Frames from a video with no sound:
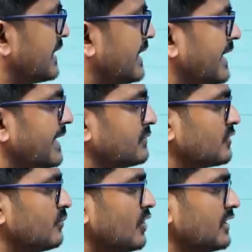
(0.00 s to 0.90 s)
k times
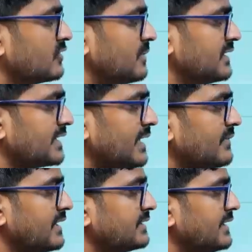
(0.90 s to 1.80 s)
of small x plus
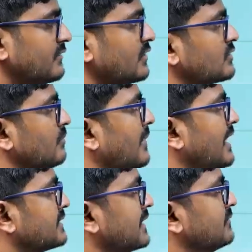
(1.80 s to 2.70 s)
capital X, that equals to
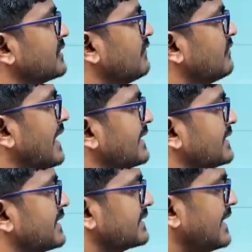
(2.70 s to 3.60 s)
mass times of
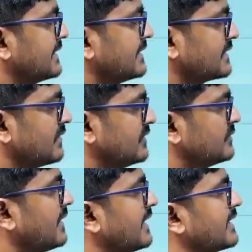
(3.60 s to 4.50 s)
acceleration. Acceleration of this
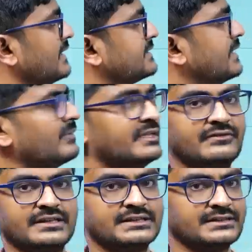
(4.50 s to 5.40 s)
particle is double
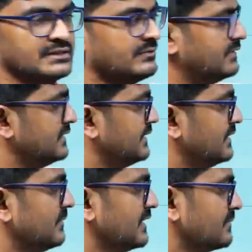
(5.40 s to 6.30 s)
differentiation of this
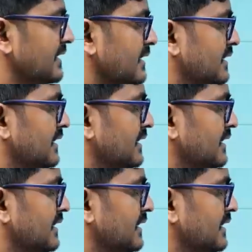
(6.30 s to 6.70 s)
displacement.